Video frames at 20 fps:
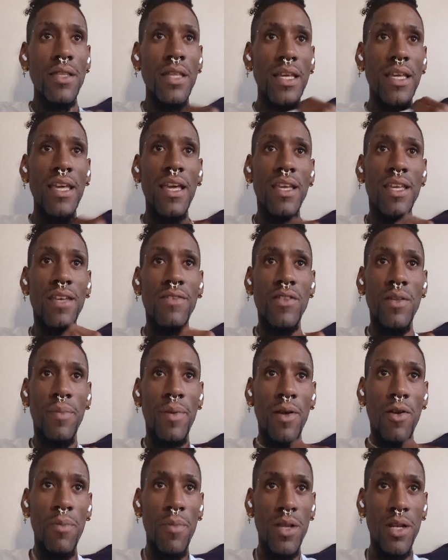they can't give the
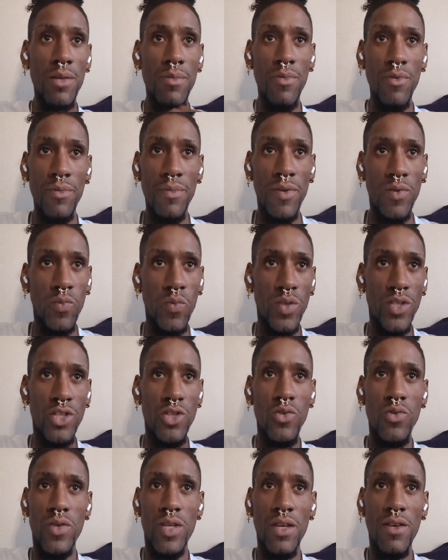bare minimum and
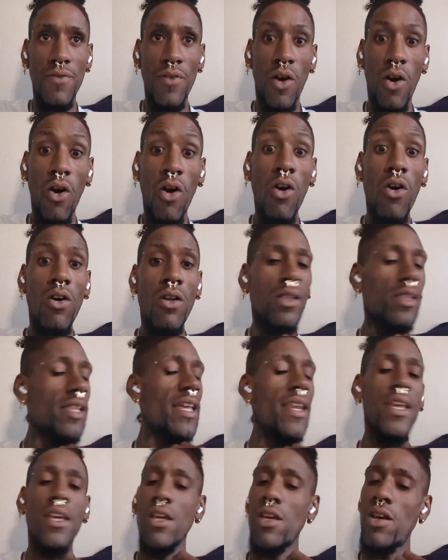when you give all,
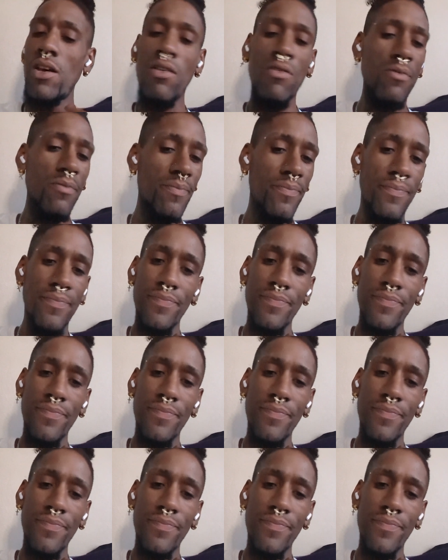let it go.